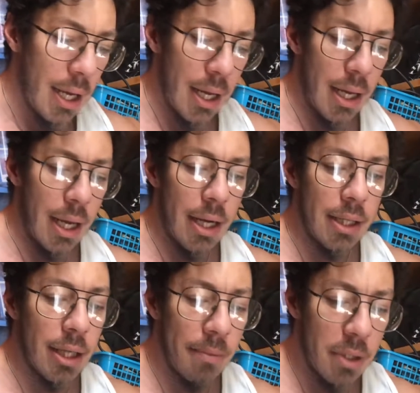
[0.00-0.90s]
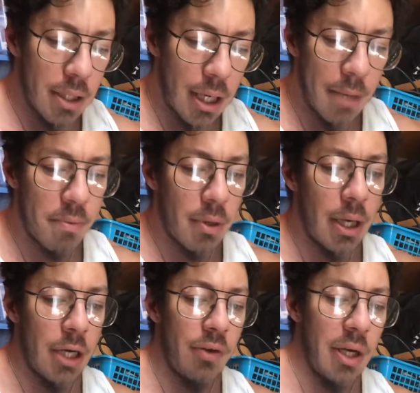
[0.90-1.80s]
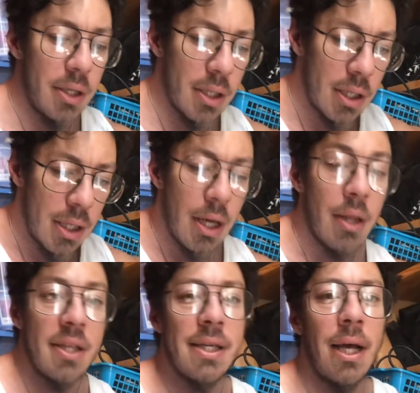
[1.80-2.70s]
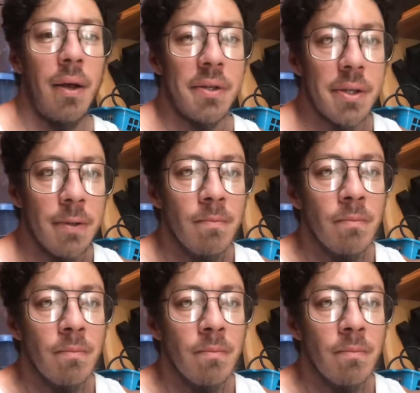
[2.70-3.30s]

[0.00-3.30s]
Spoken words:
And anytime you can hyperhydrate the cells,